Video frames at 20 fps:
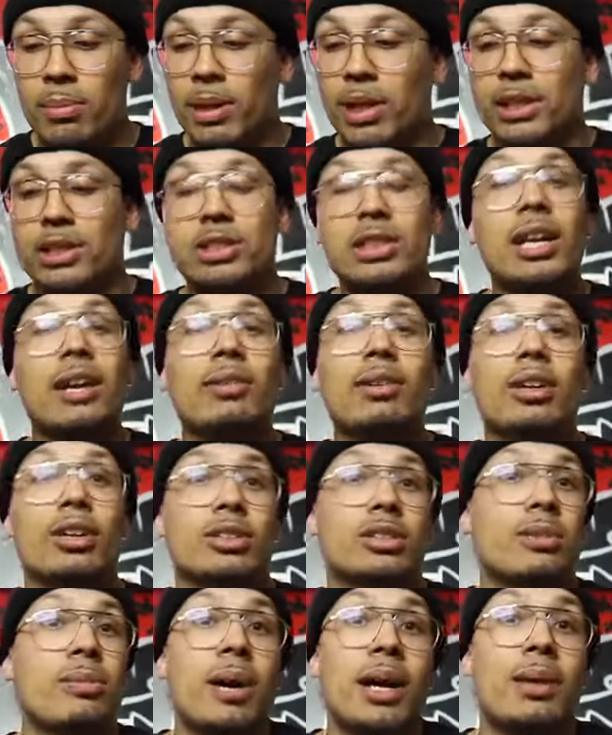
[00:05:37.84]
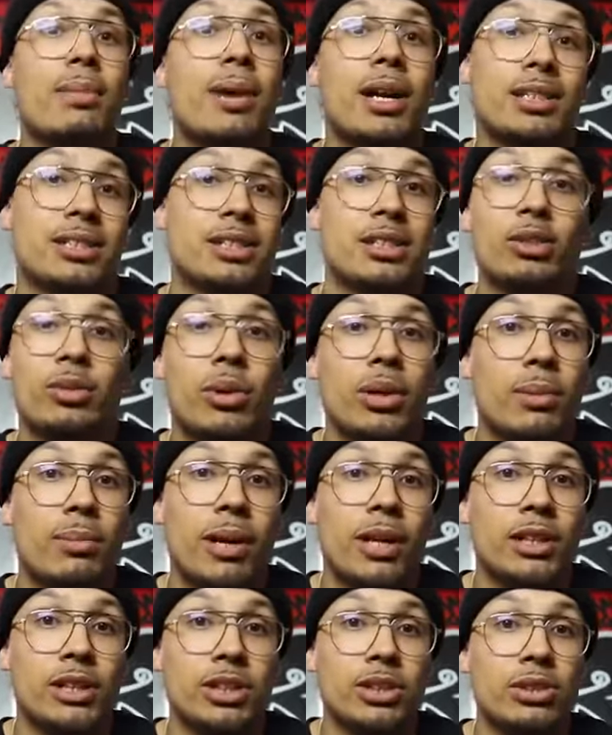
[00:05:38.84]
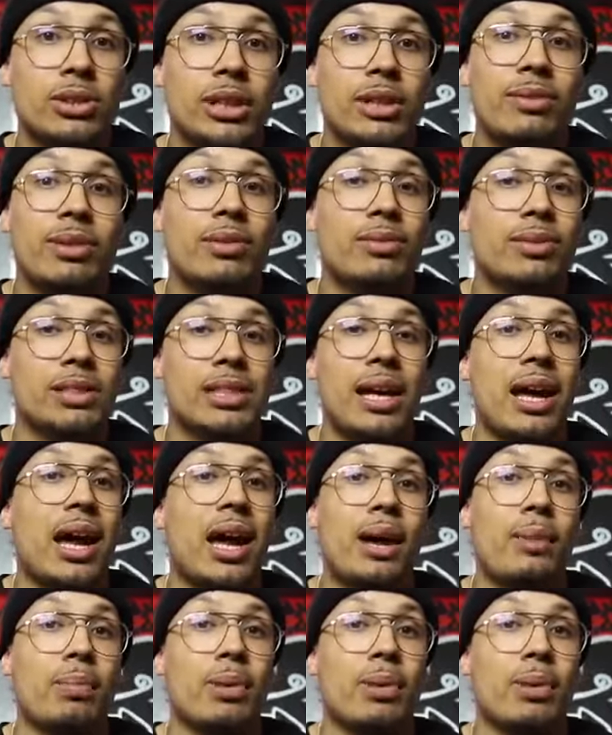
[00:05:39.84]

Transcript: because you never know, somebody might still want to buy the shoe even if it's that high